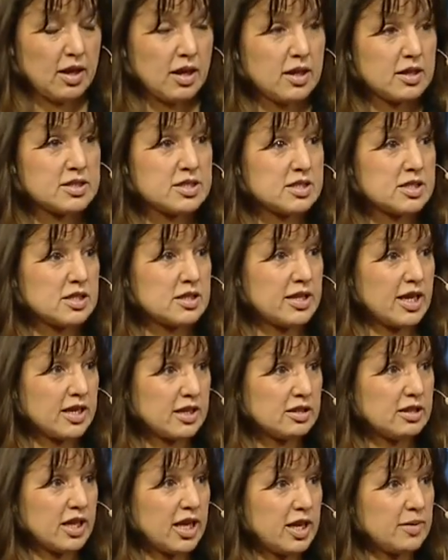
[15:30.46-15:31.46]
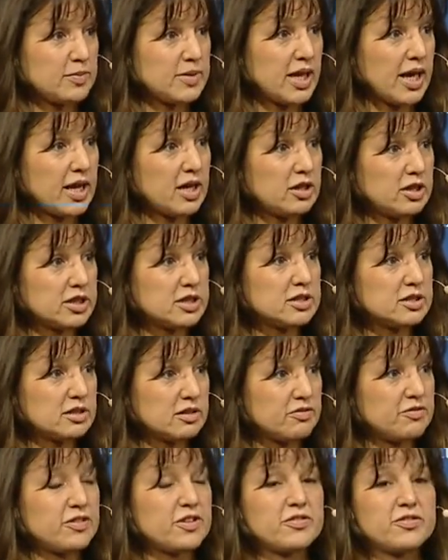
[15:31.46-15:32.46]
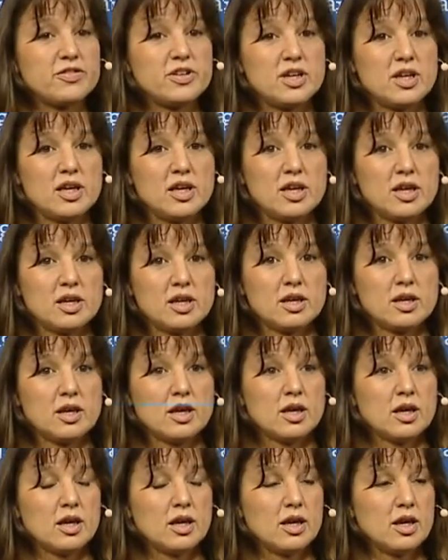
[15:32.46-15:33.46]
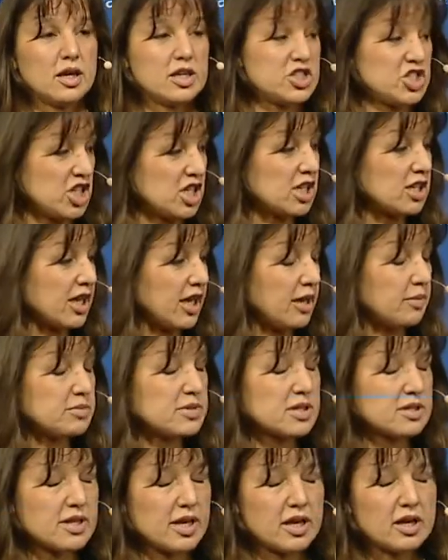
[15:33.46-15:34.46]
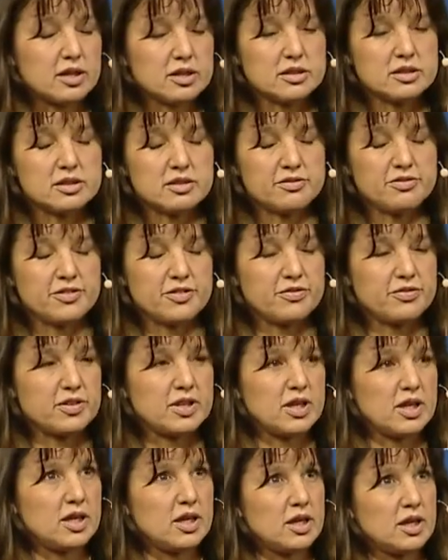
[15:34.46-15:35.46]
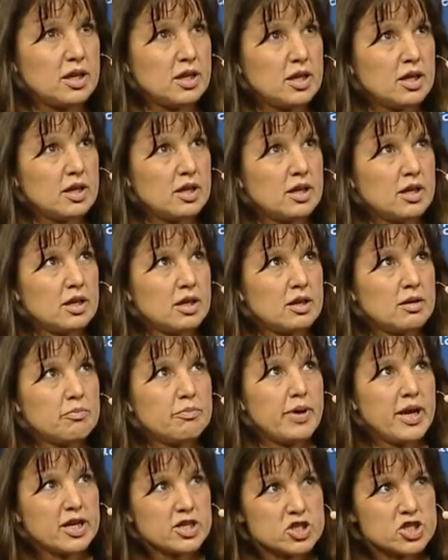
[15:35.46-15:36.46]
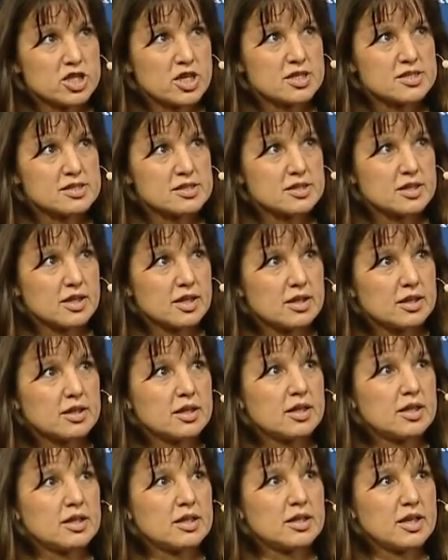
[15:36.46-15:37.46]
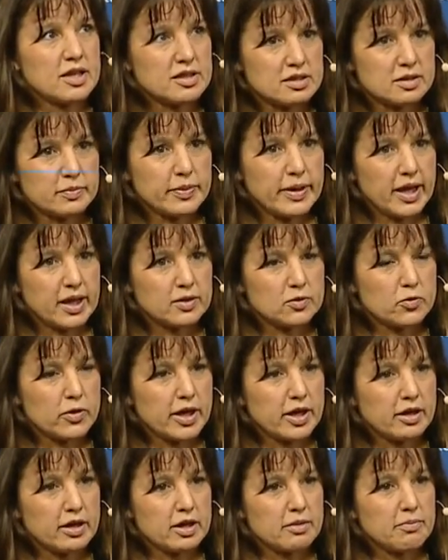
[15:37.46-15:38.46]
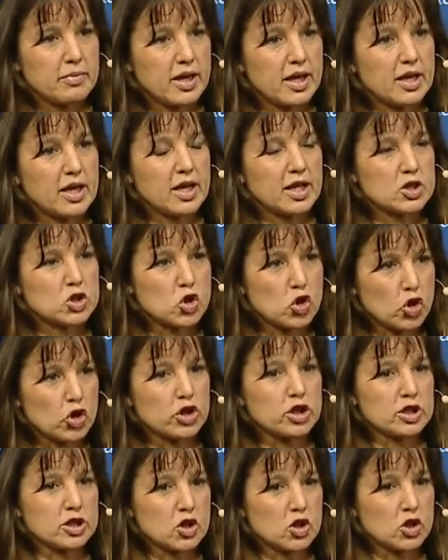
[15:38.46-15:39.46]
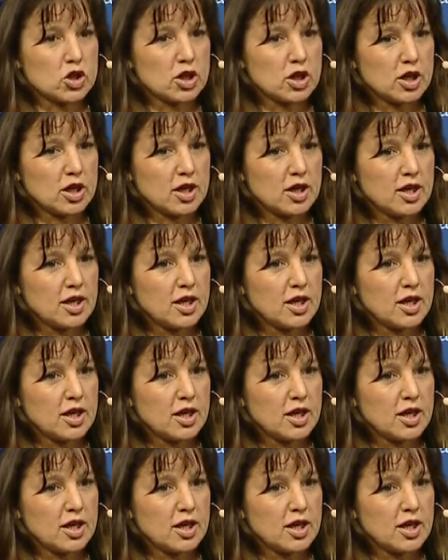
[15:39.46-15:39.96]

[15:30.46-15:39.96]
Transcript: She, they claimed that 150, uh, she claimed that 150 bare chested, leather pant wearing men had cornered her